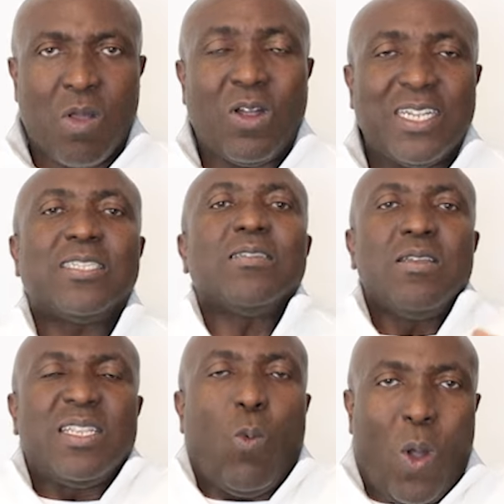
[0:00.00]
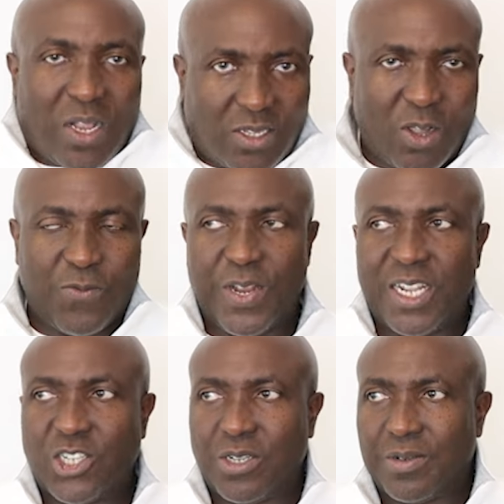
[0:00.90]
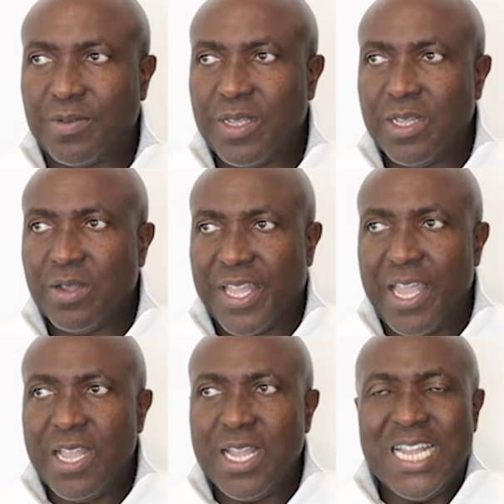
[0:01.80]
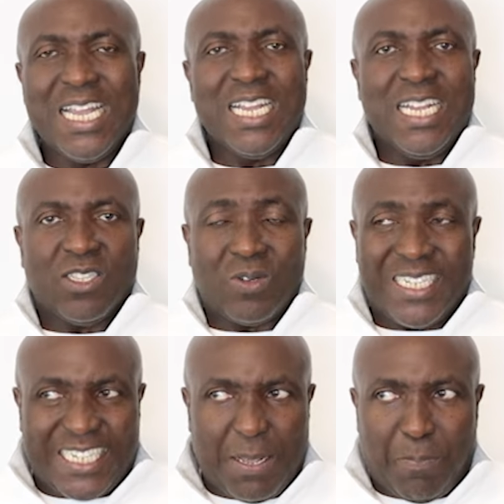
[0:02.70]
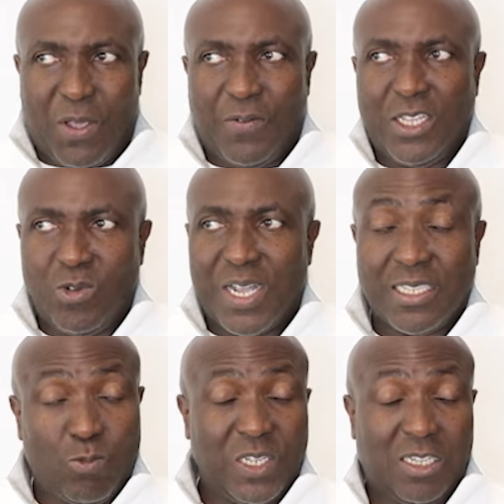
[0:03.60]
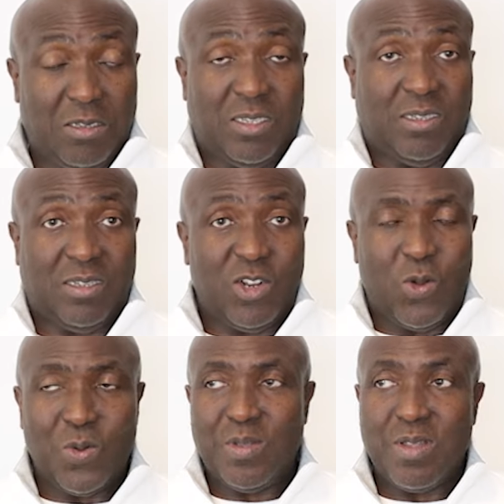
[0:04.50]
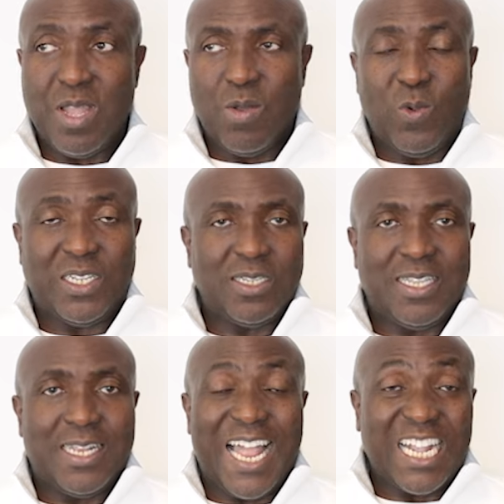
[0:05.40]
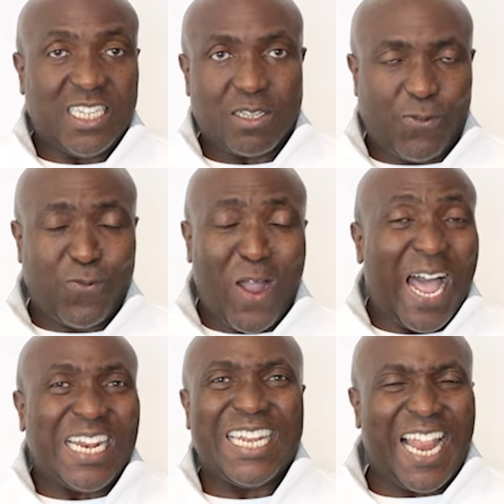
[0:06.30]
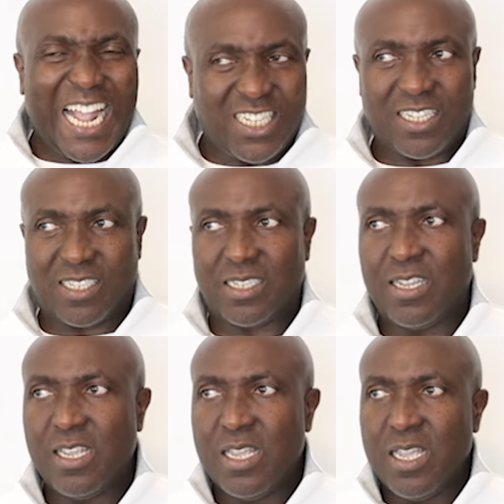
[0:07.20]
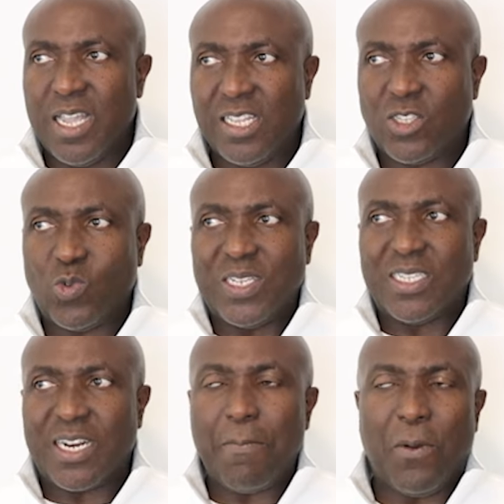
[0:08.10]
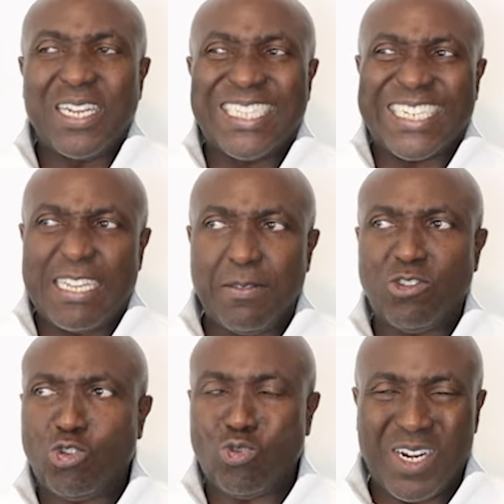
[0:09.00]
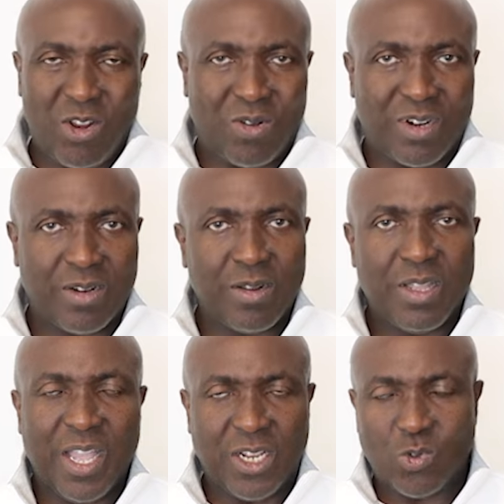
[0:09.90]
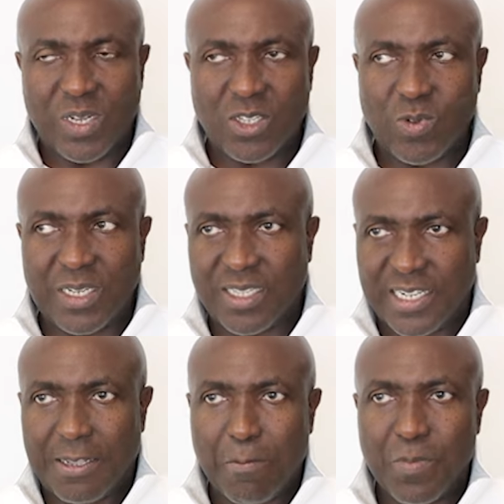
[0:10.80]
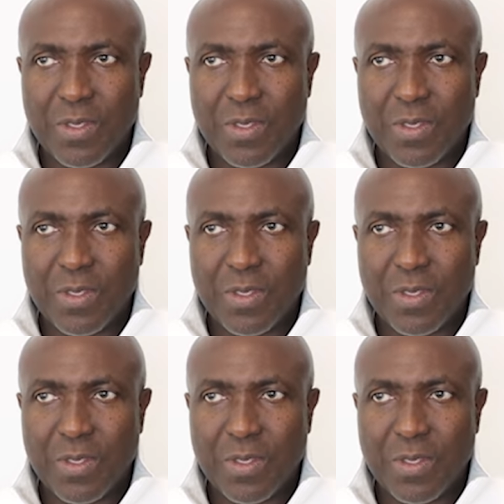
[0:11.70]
call it the wealth of a nation. Okay? So the GDP of the US, which is, you know, which is the largest, far largest, is 23.3 trillion in 2023.